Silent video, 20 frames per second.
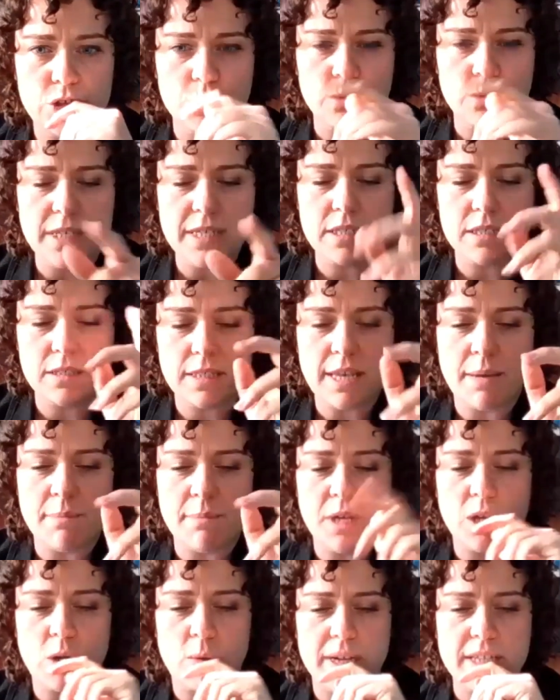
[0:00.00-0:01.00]
Julie's
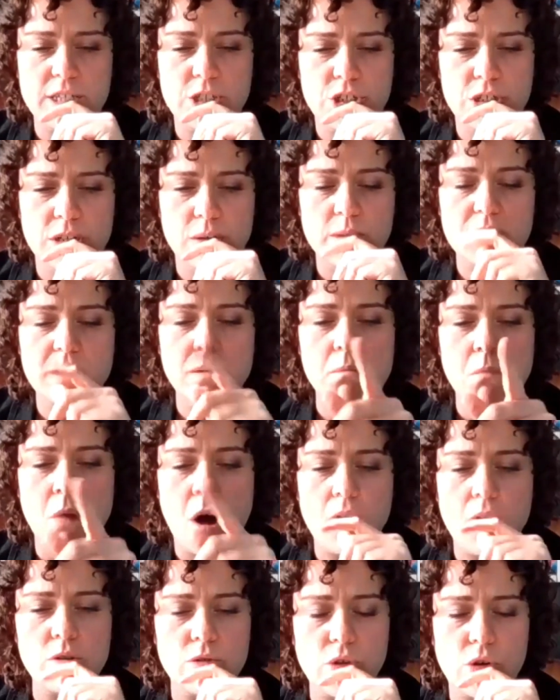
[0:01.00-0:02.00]
sent me a question. Was it
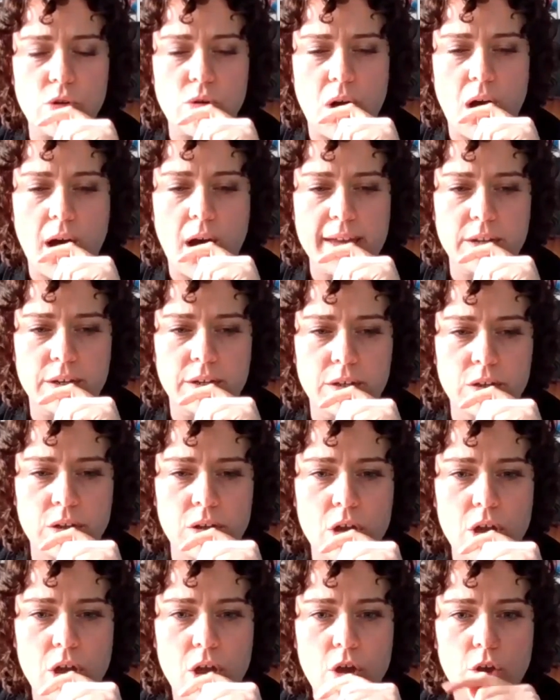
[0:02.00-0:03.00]
Michael
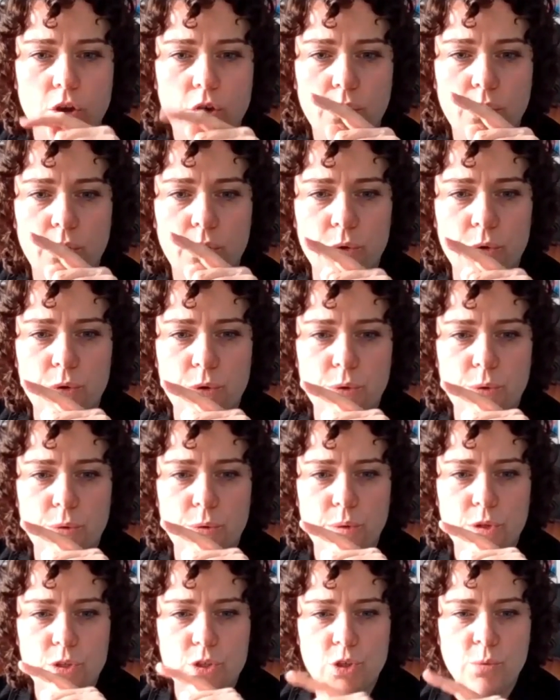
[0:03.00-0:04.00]
Crichton
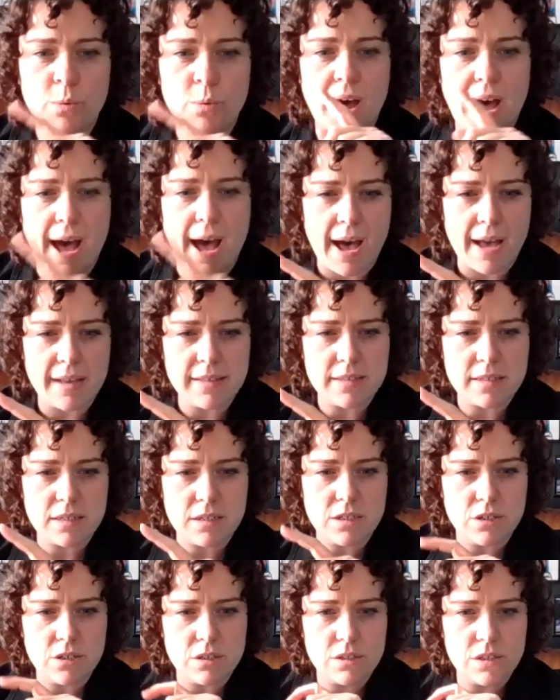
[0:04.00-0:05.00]
who you were
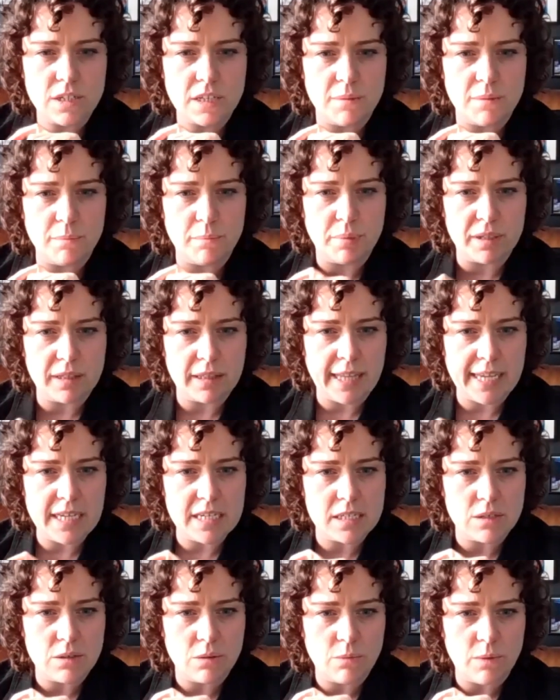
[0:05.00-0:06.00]
asked to
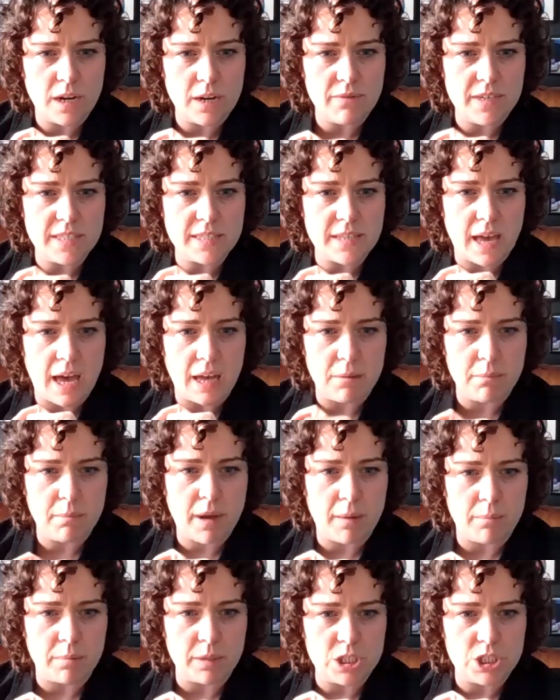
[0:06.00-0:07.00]
complete one of his
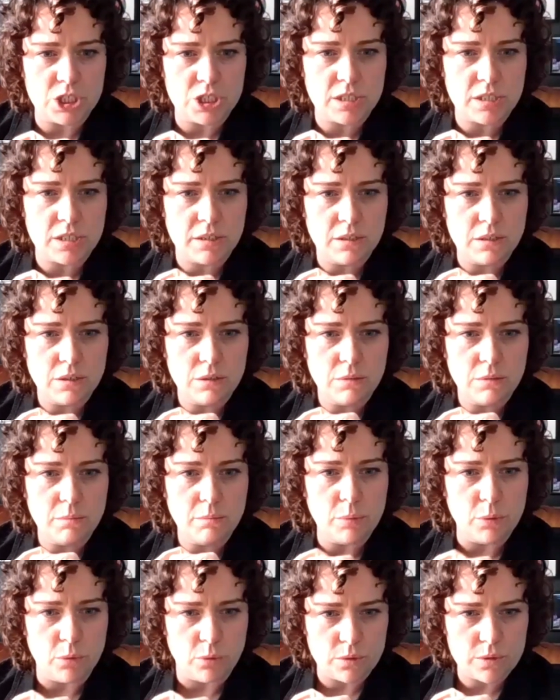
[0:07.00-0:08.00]
unpublished
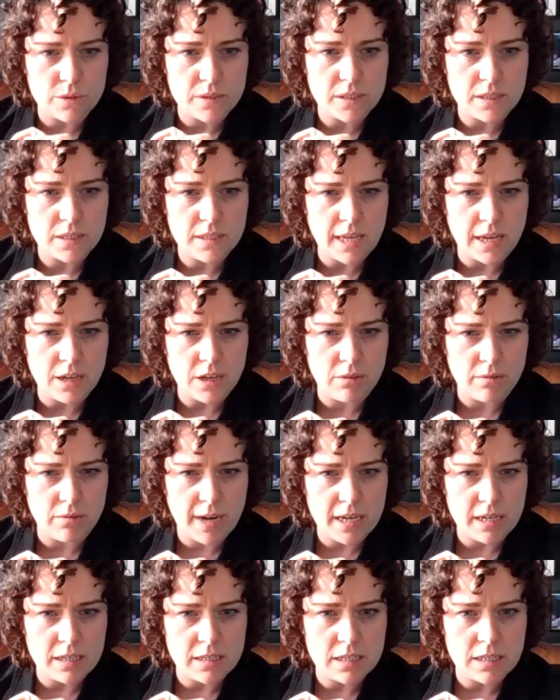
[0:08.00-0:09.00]
books? Is that
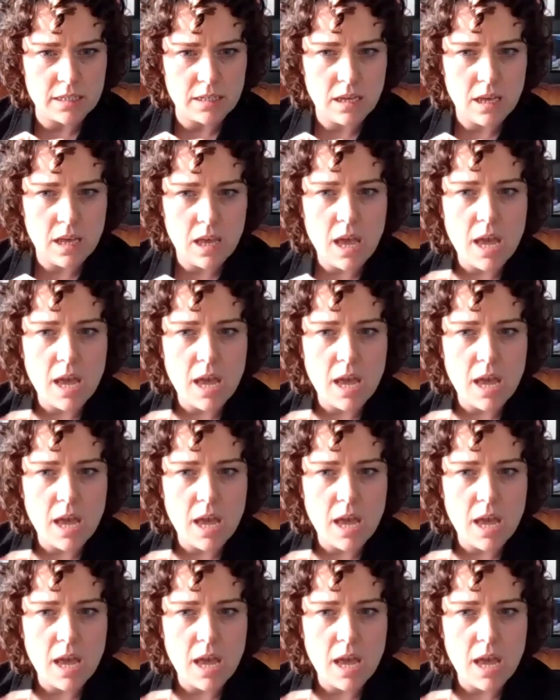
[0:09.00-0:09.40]
correct?